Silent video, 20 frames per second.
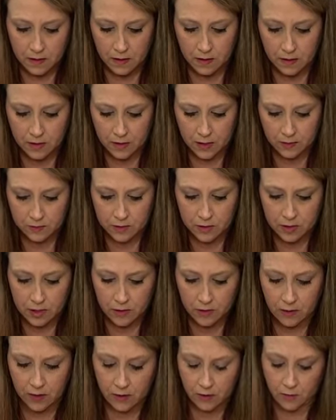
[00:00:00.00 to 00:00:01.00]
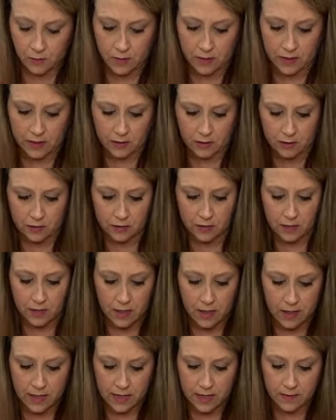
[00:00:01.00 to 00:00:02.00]
All right, now show y'all what he looks
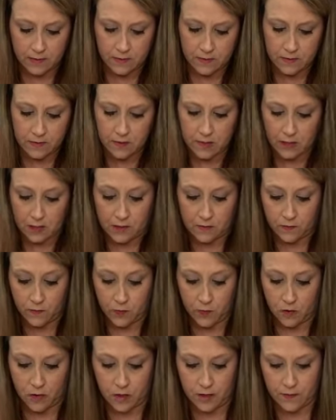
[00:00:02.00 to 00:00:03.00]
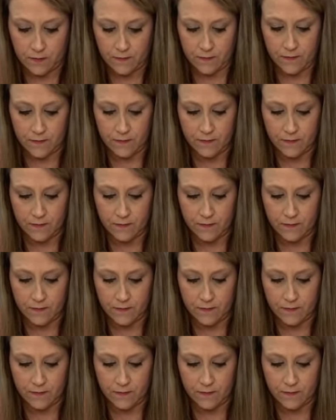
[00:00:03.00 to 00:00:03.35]
like thus far.